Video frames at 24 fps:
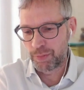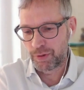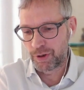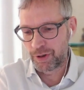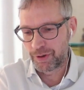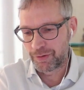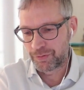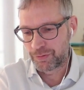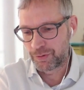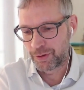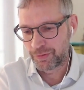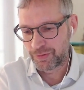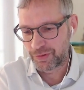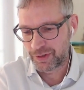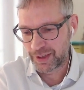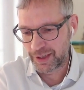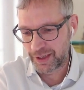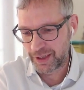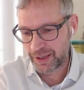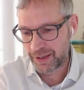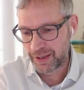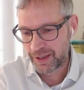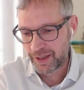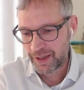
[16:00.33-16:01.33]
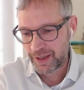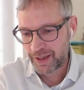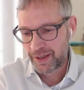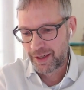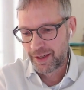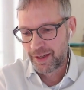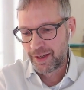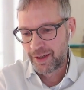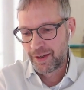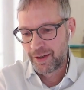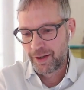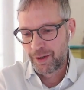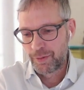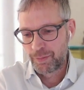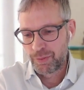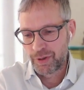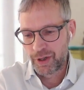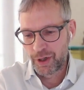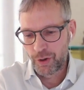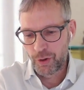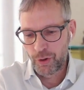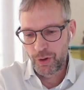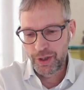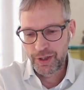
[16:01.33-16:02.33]
of the
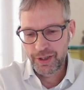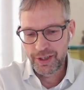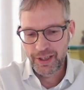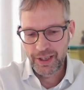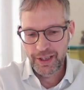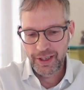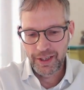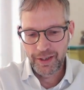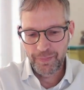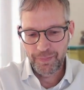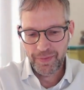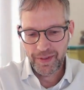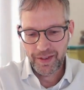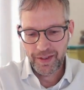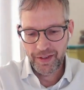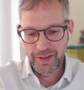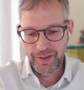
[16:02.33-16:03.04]
priority